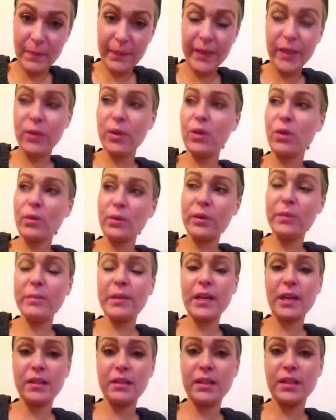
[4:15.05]
You could only
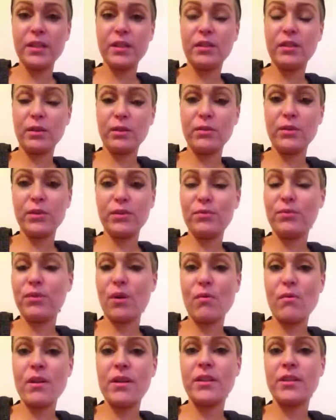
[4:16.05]
be ugly to those who
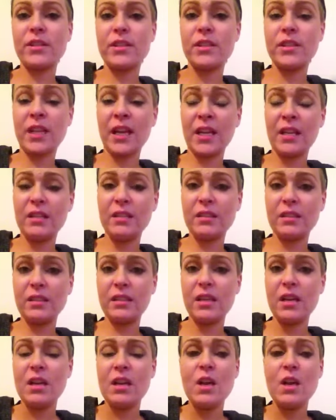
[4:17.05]
don't understand.